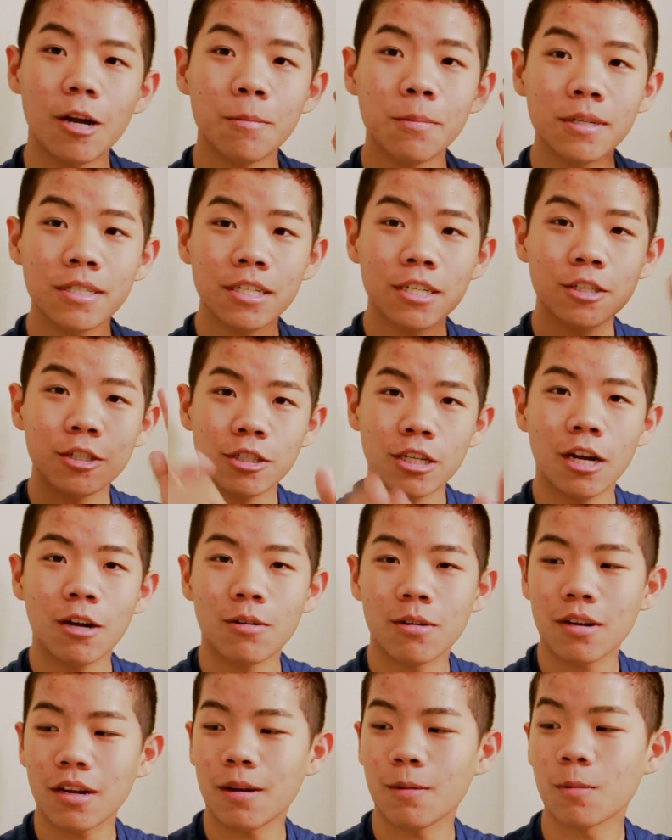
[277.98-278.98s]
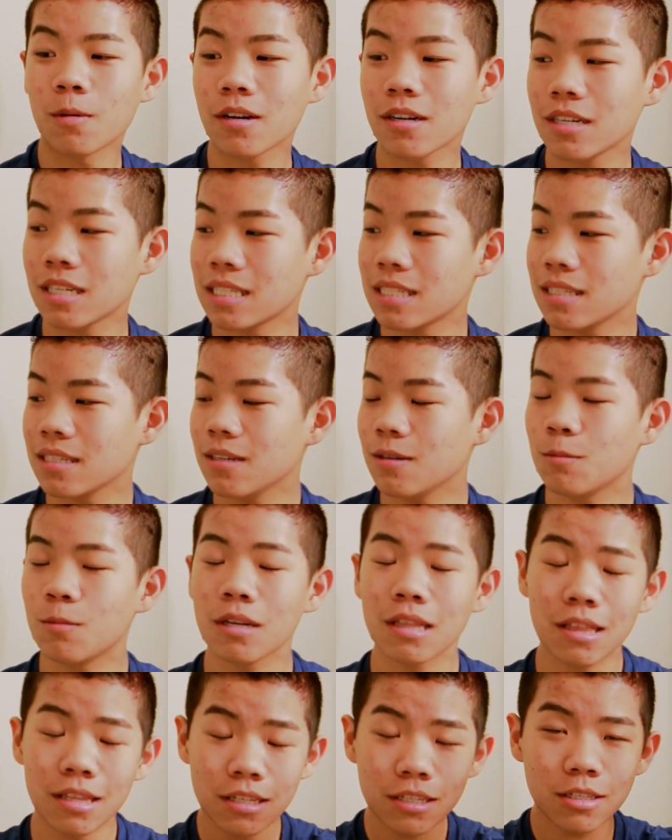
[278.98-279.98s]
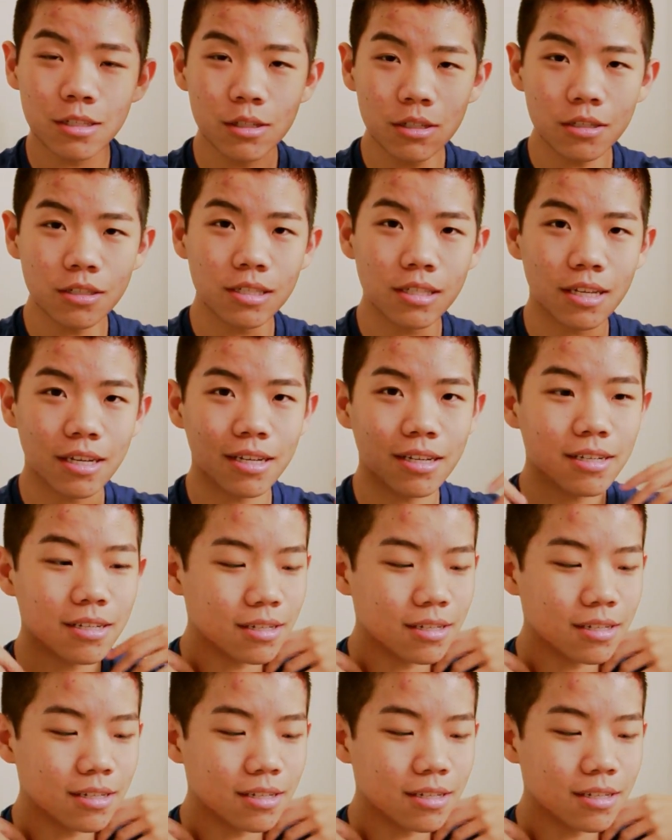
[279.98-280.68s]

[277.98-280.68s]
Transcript: I'm gonna take a shower and we're gonna see what this looks like.